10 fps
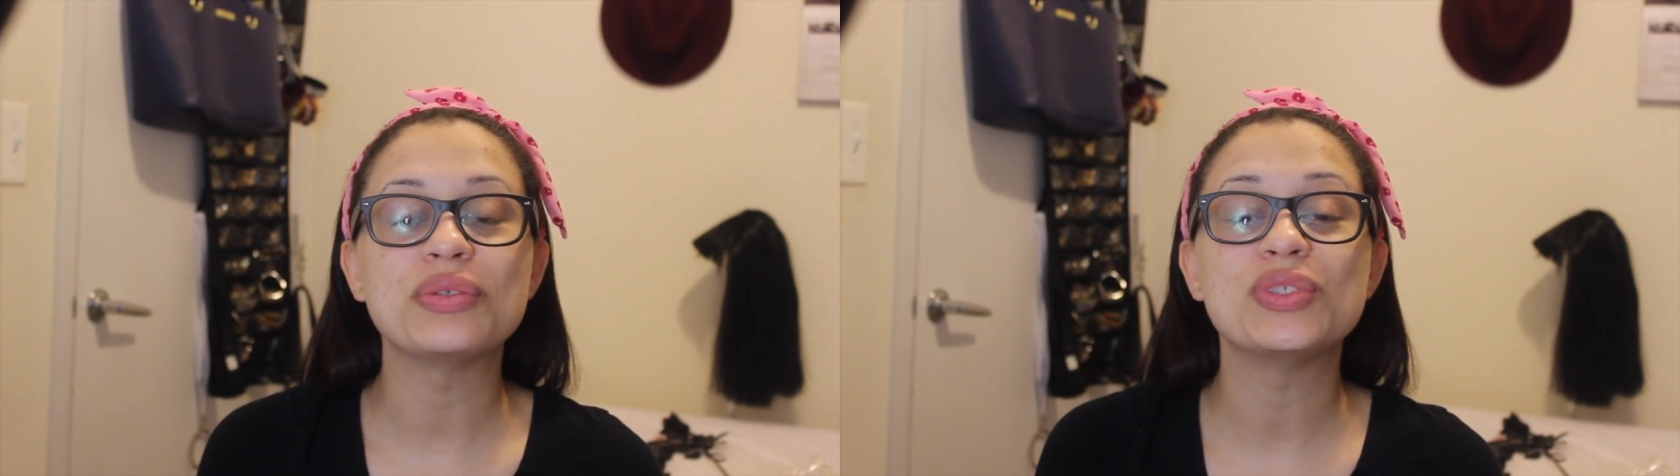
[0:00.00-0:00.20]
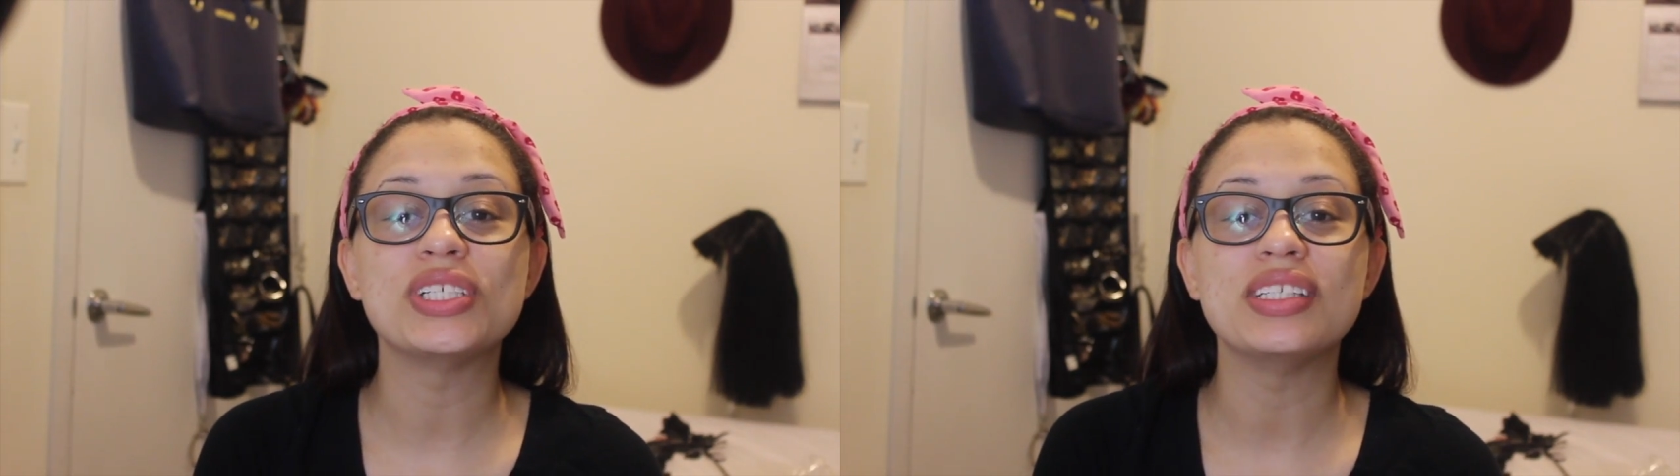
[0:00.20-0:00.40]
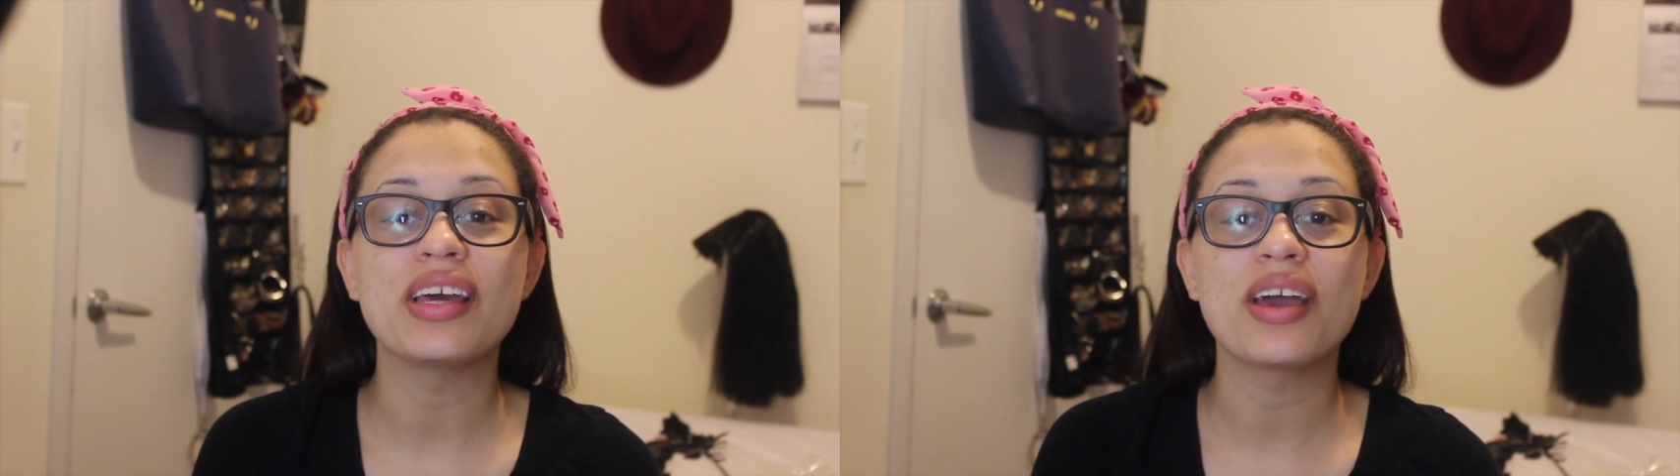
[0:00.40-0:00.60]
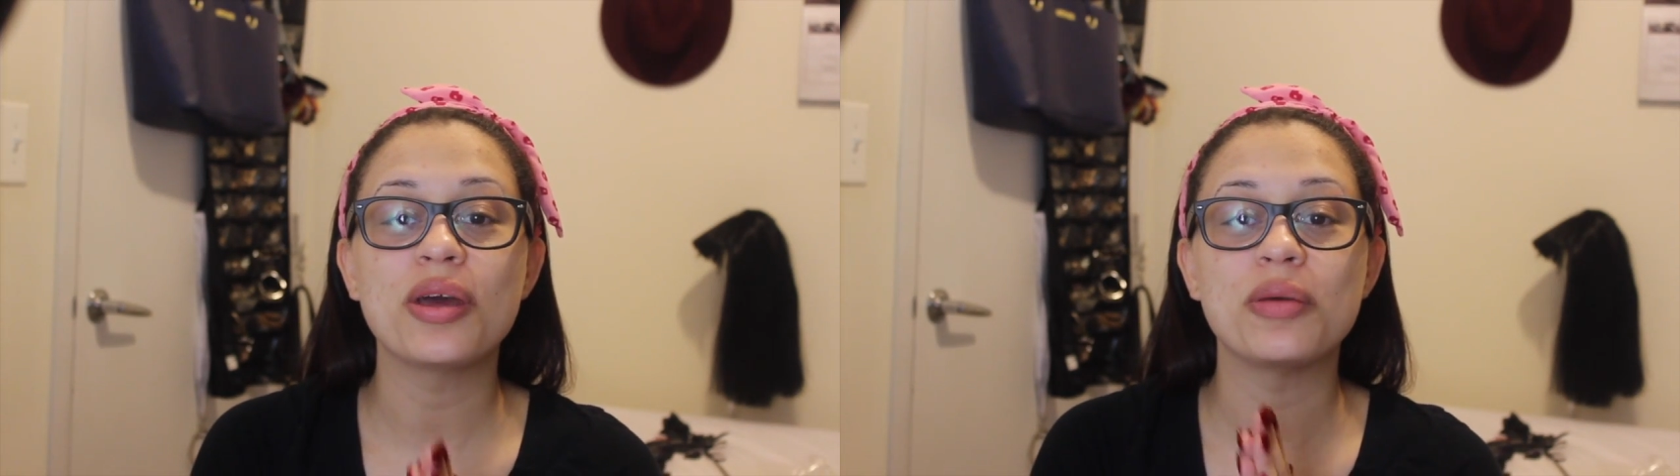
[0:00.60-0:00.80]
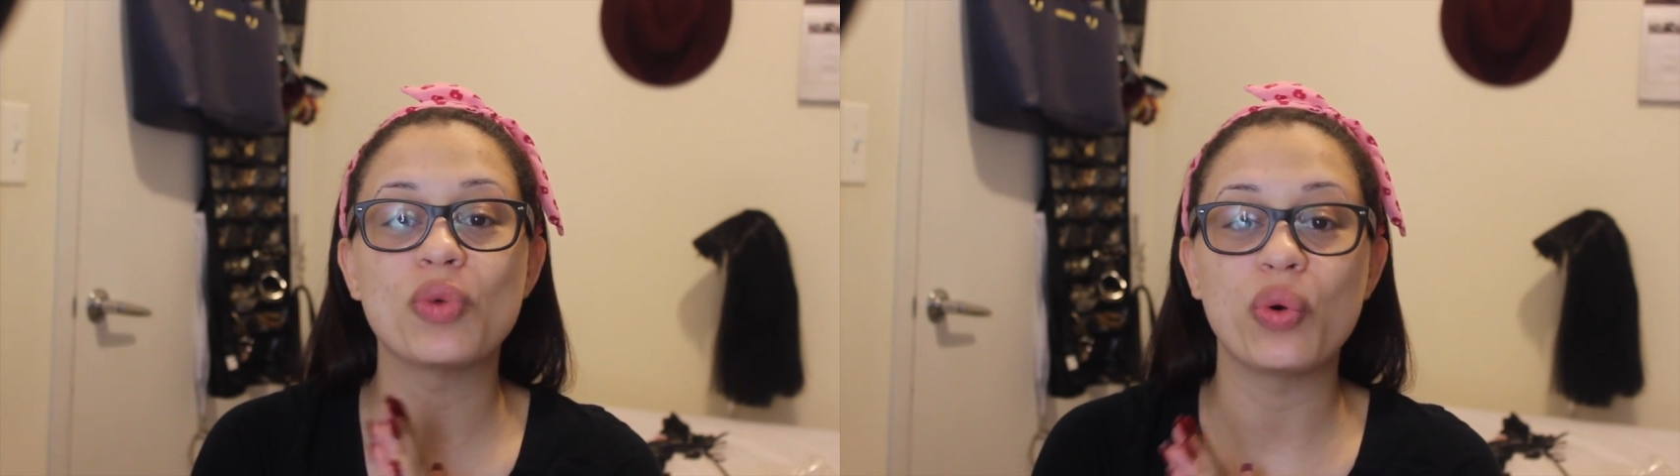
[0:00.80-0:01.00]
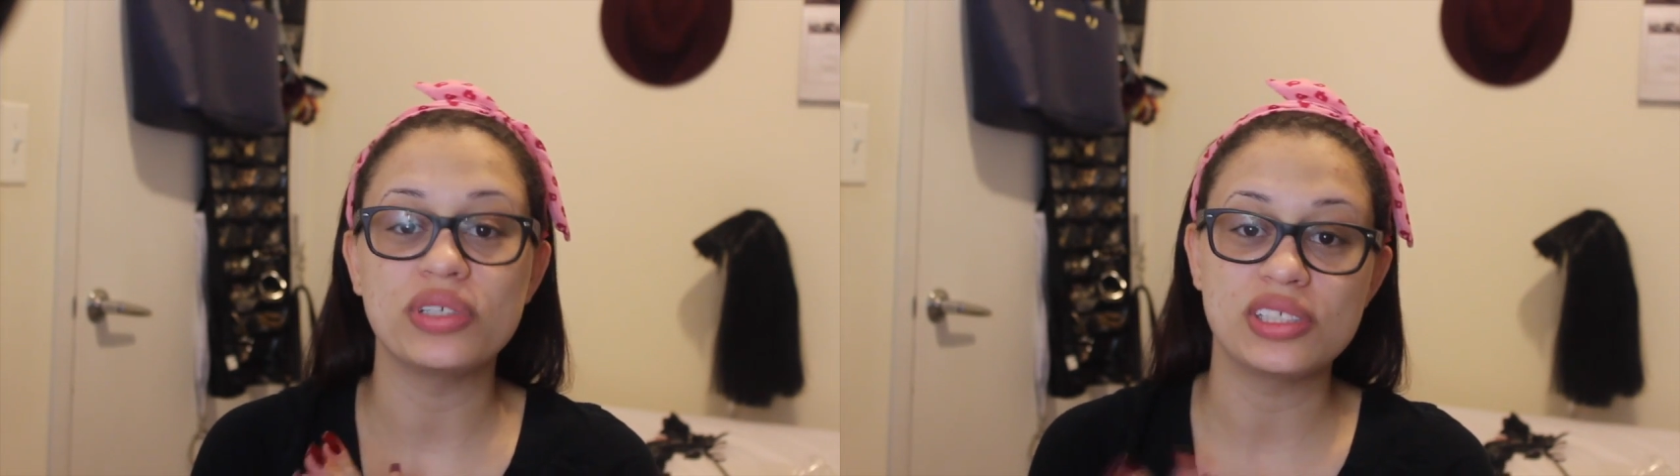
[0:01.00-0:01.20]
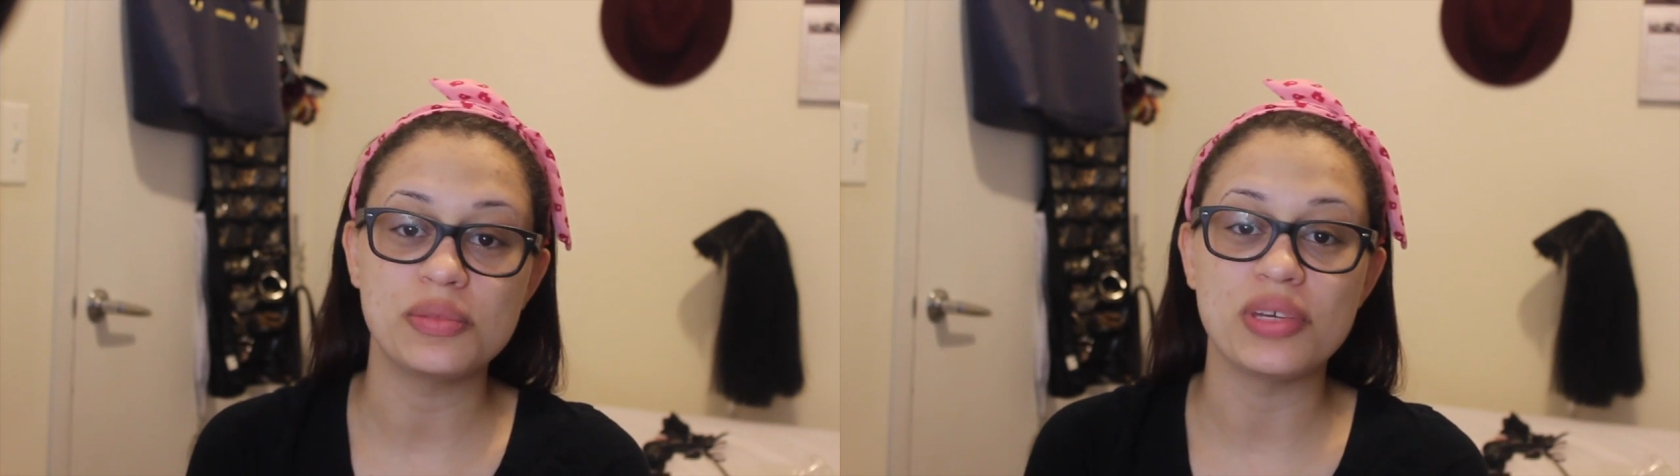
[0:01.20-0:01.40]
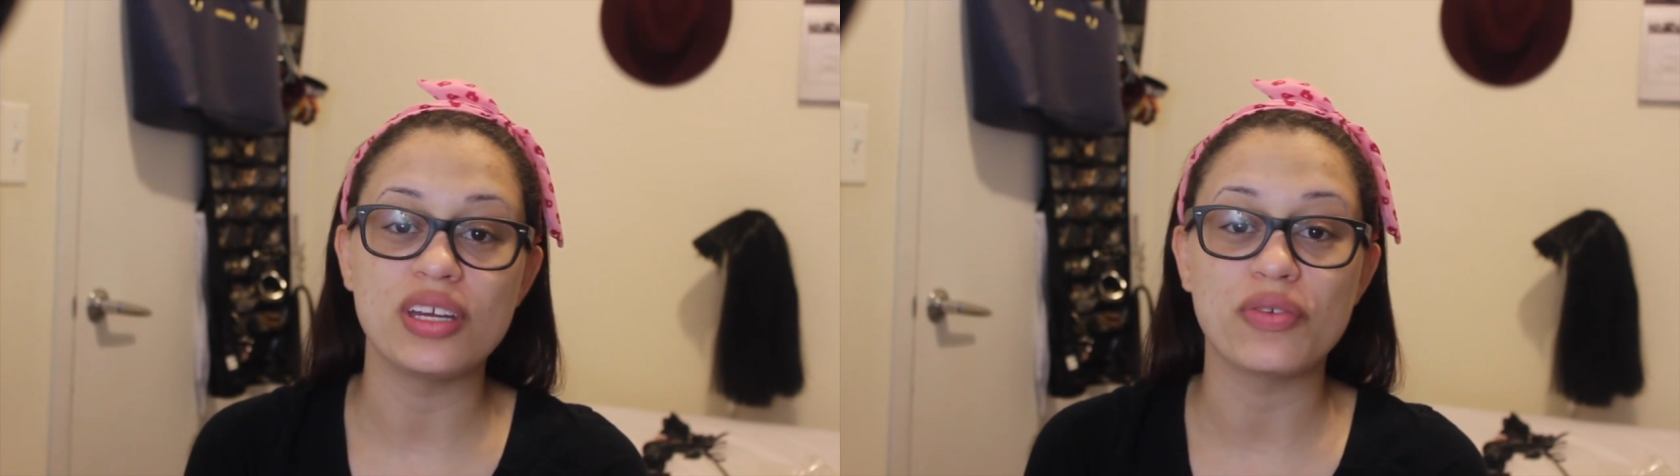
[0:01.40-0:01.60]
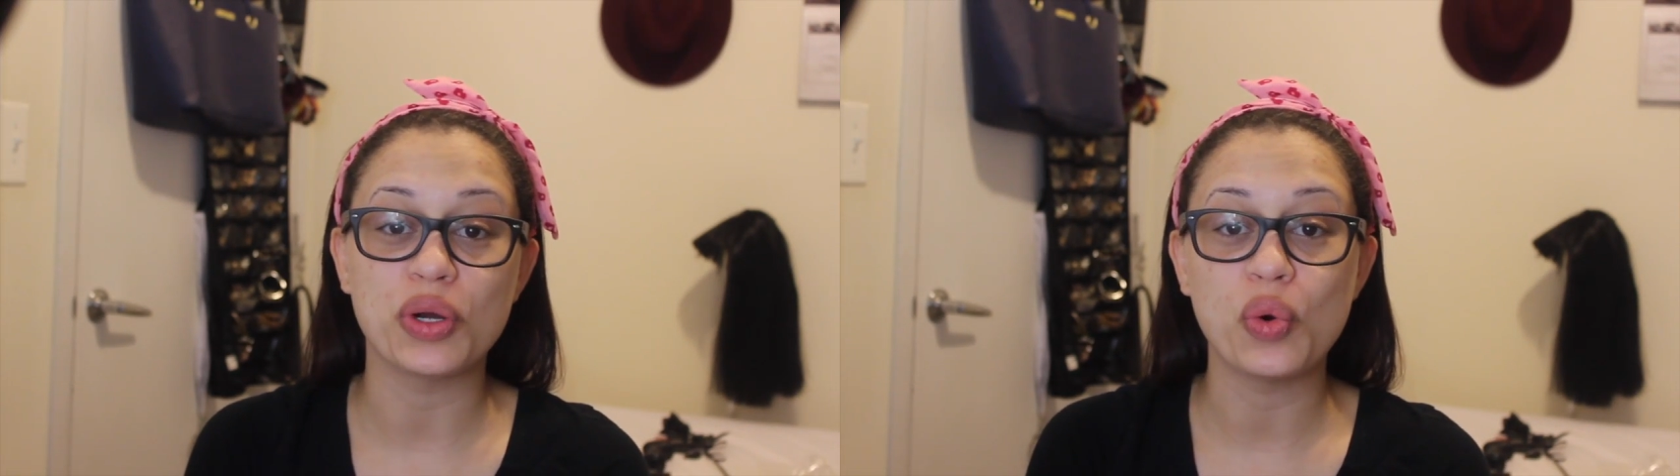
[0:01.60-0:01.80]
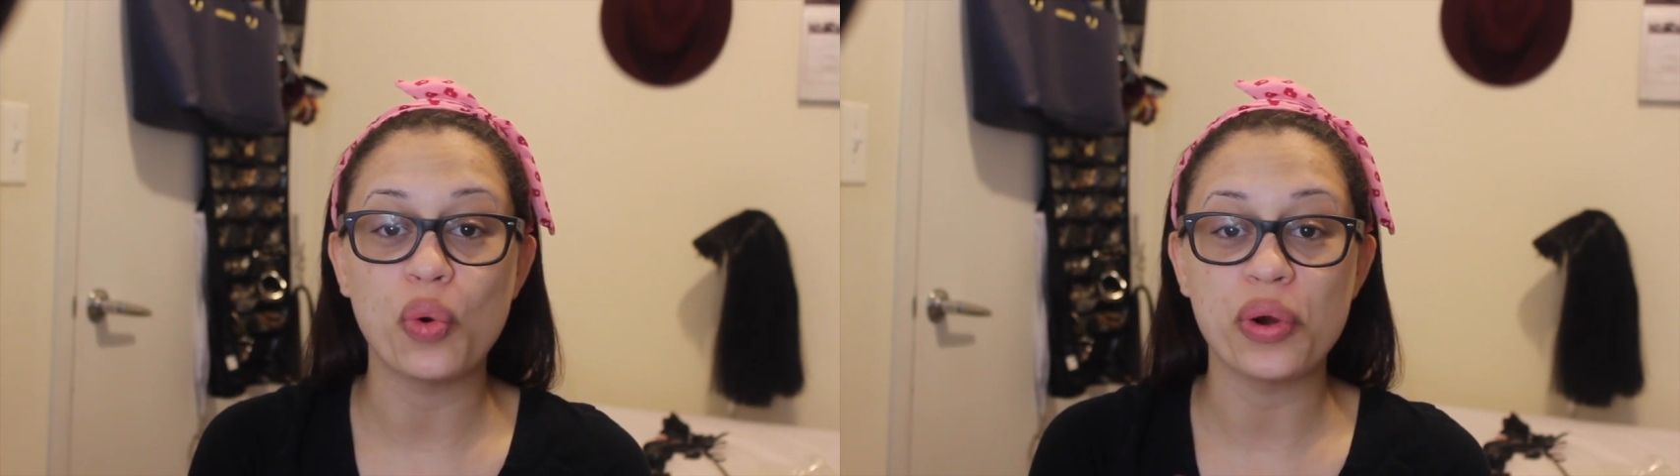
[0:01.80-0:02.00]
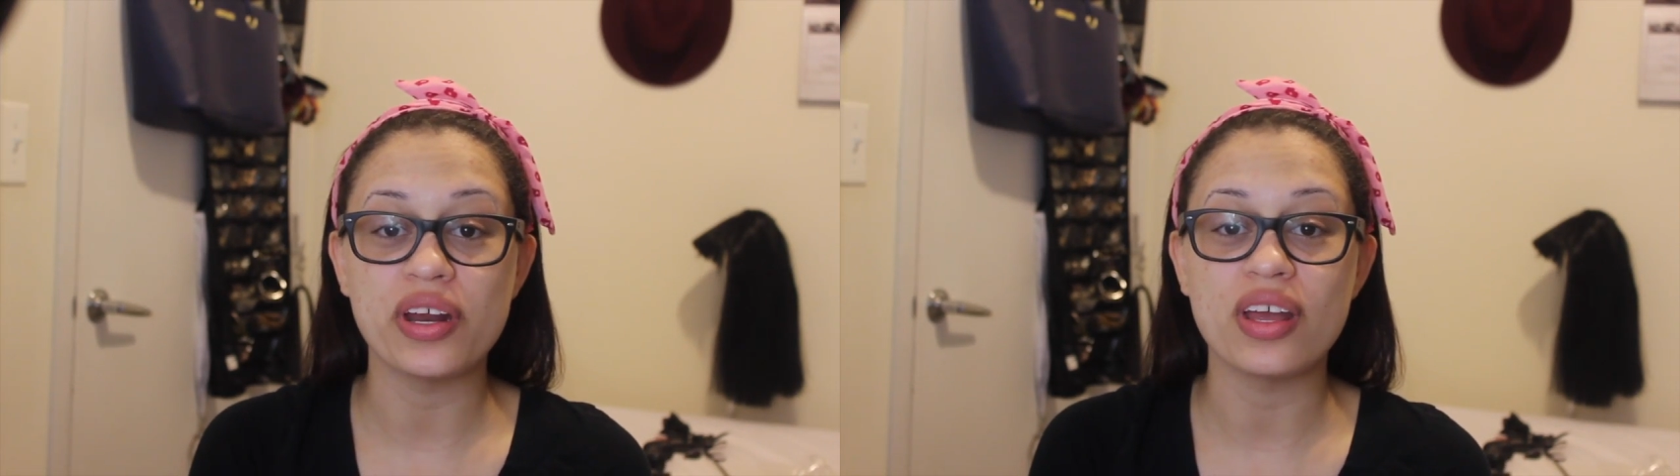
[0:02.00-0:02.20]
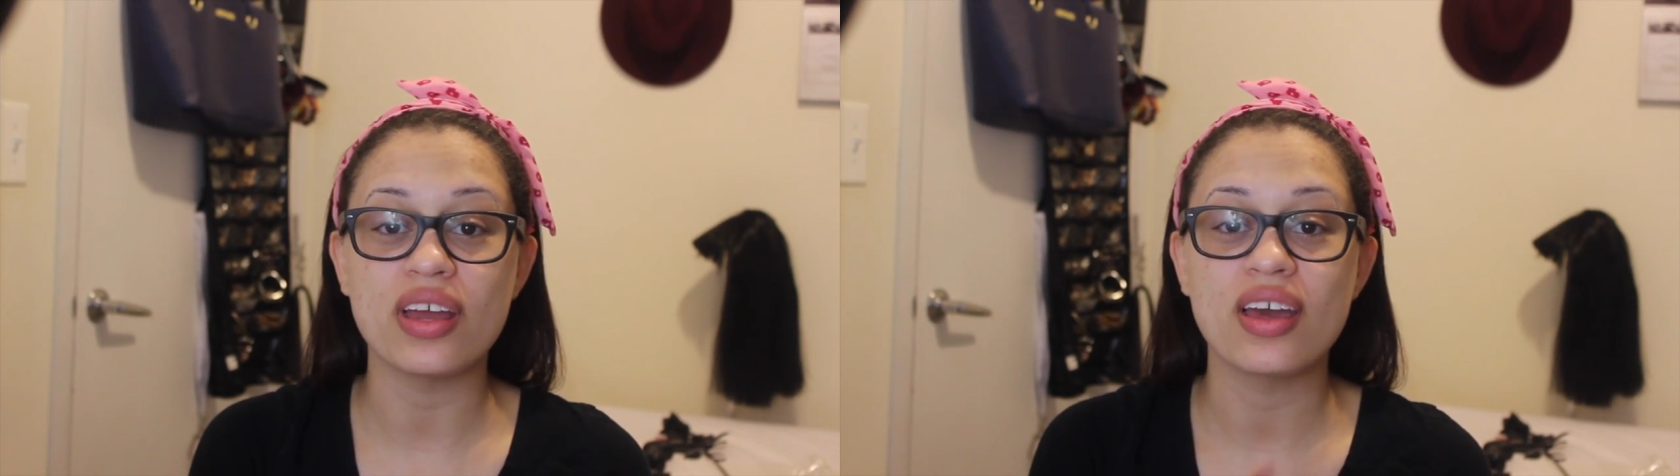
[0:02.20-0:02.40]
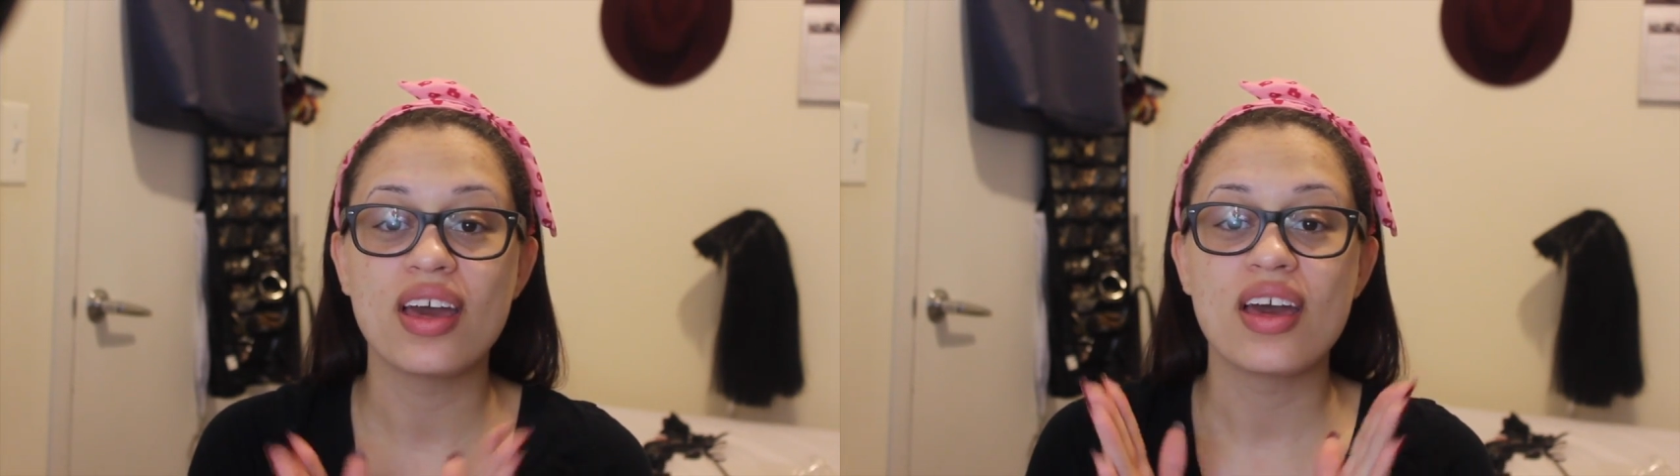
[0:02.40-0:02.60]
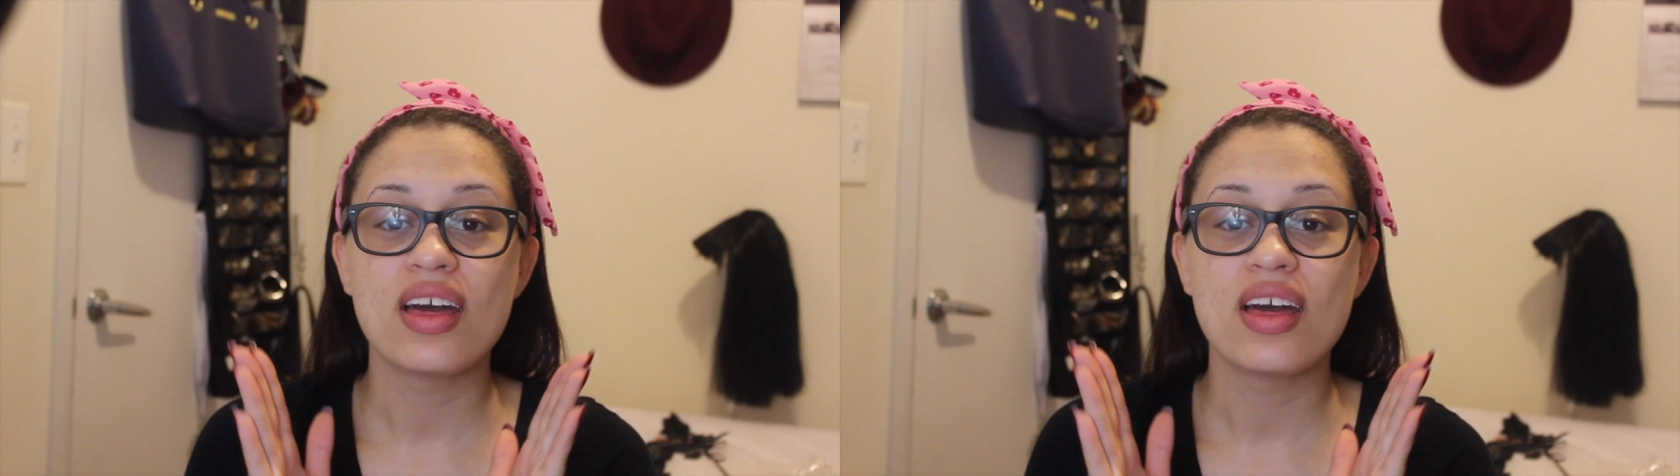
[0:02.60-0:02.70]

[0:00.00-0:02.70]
so today I am going to be recording